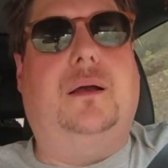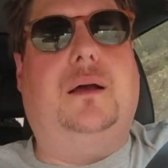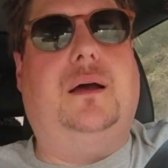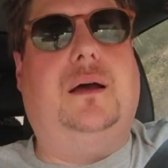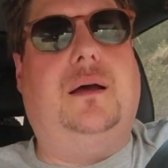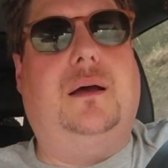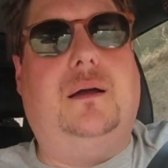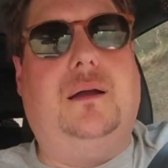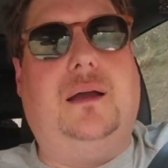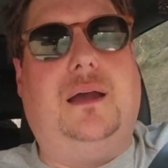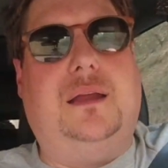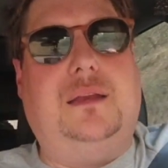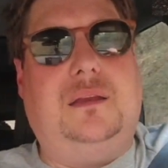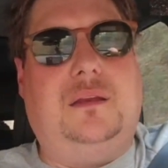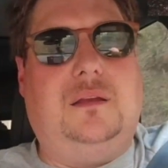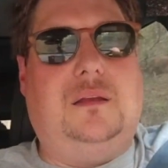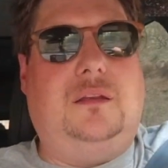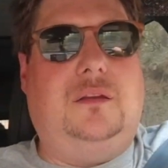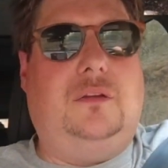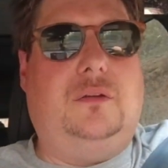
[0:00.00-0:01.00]
I
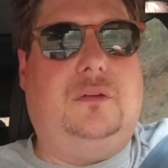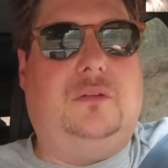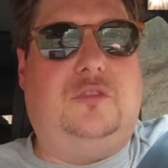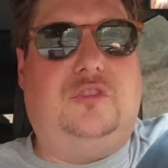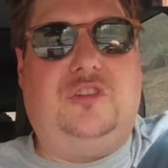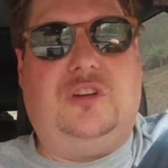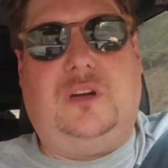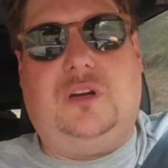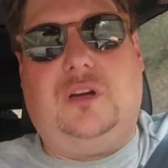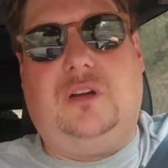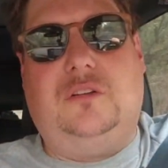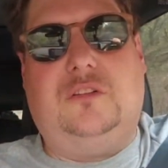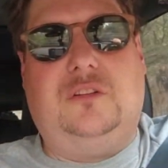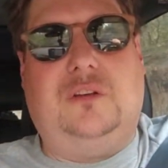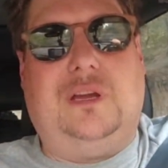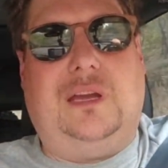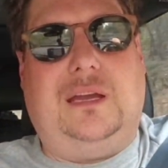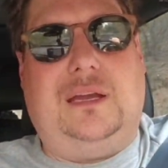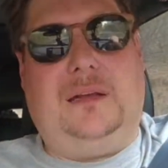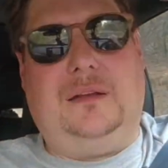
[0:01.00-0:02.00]
did a little charge
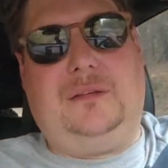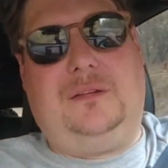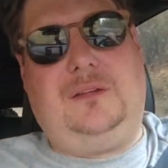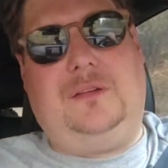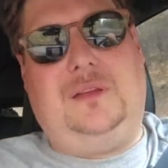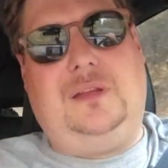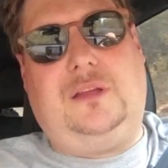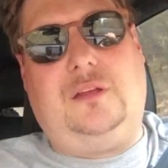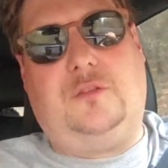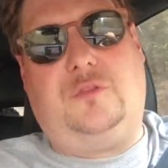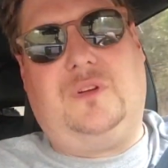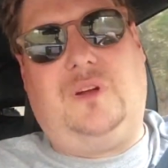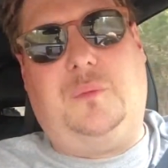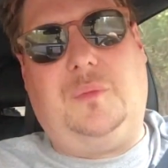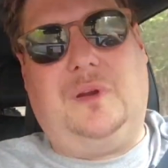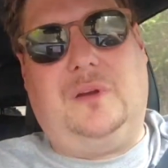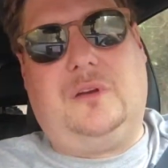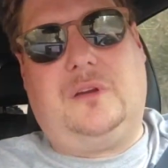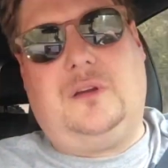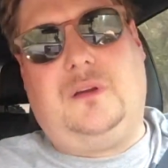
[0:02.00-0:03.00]
at the Electrify
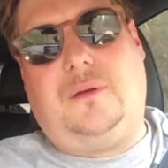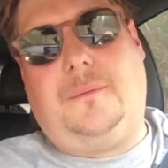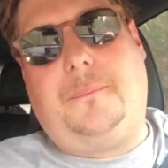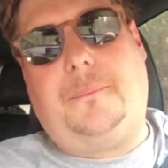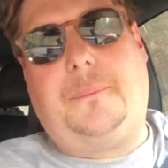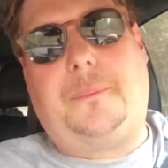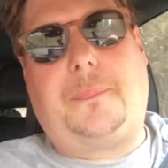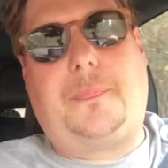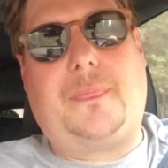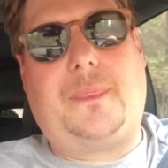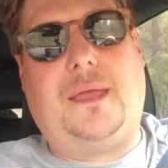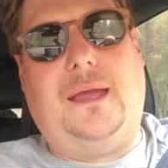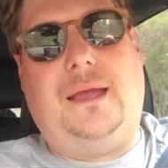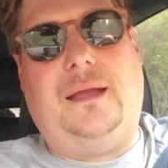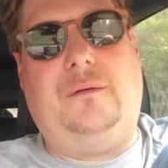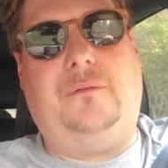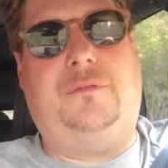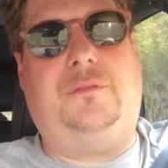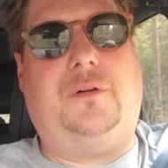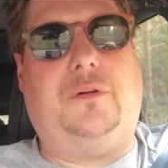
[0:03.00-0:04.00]
America
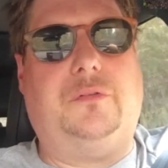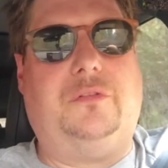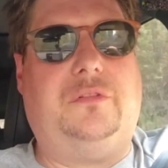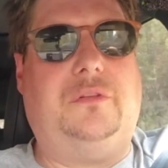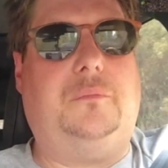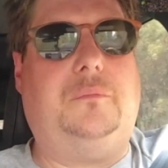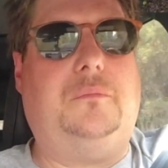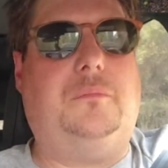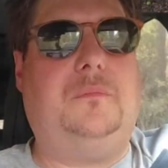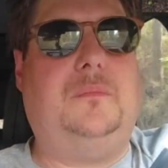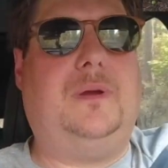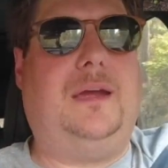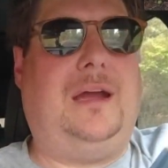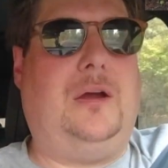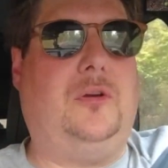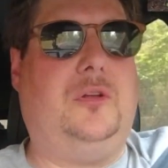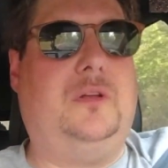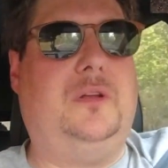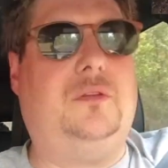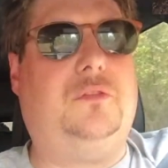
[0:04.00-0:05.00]
out in Folsom
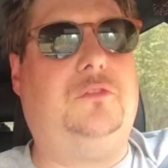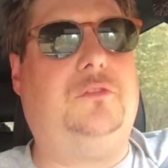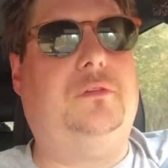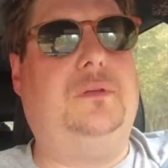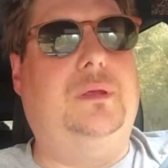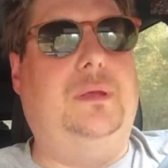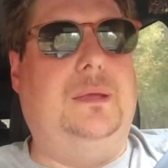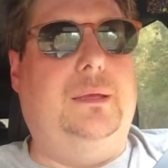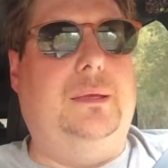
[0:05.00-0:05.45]
outlets,